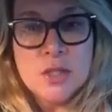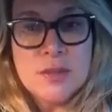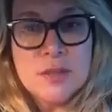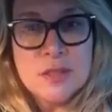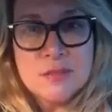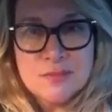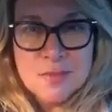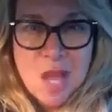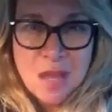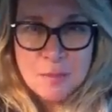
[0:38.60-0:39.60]
just
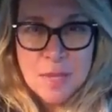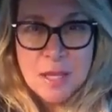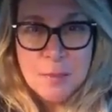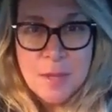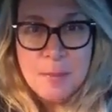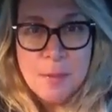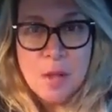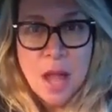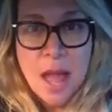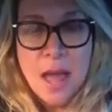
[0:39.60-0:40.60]
not many
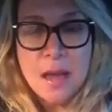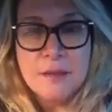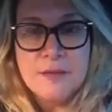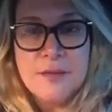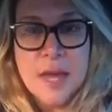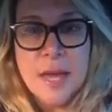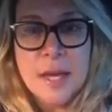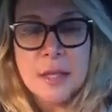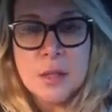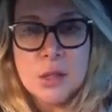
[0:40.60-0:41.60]
people have.
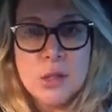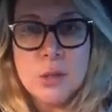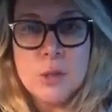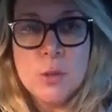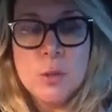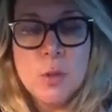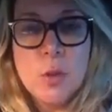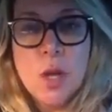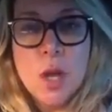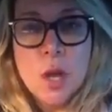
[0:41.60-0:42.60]
And
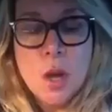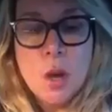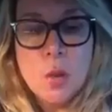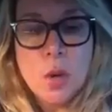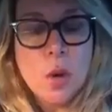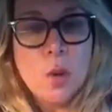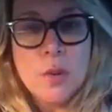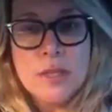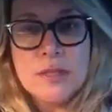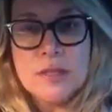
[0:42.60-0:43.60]
you were
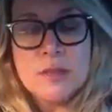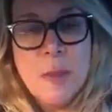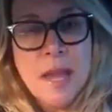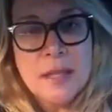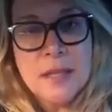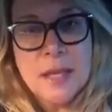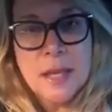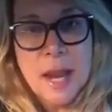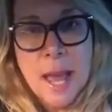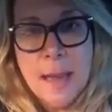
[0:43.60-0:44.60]
always
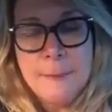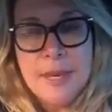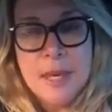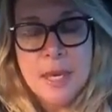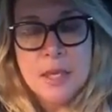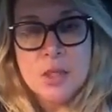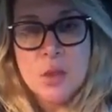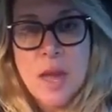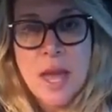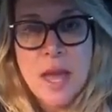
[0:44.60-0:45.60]
smiling and happy, and
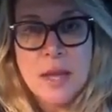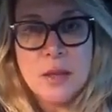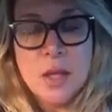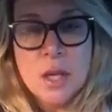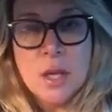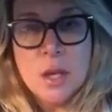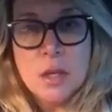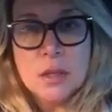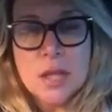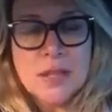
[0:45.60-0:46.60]
you had
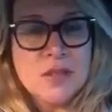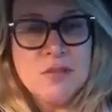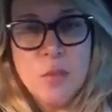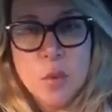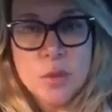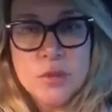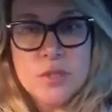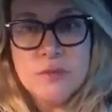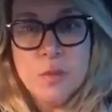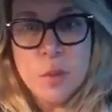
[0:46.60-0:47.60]
lots of
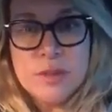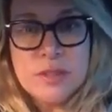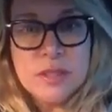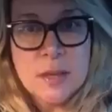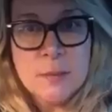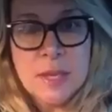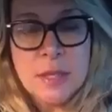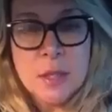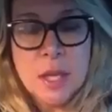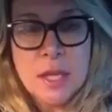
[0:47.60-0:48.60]
words of wisdom
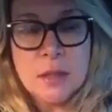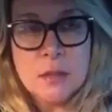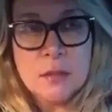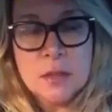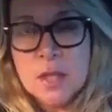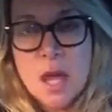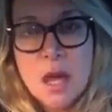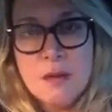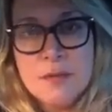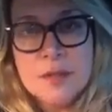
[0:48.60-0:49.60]
and, and
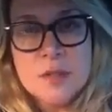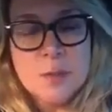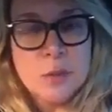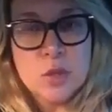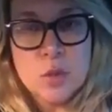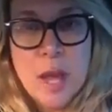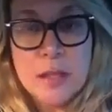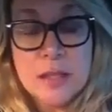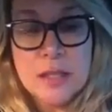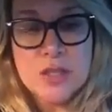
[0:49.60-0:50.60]
love and
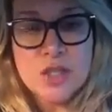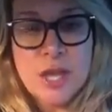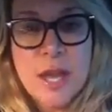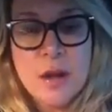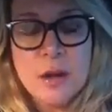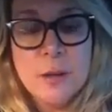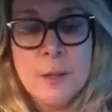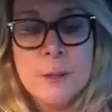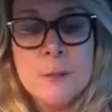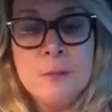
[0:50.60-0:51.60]
spirituality to share.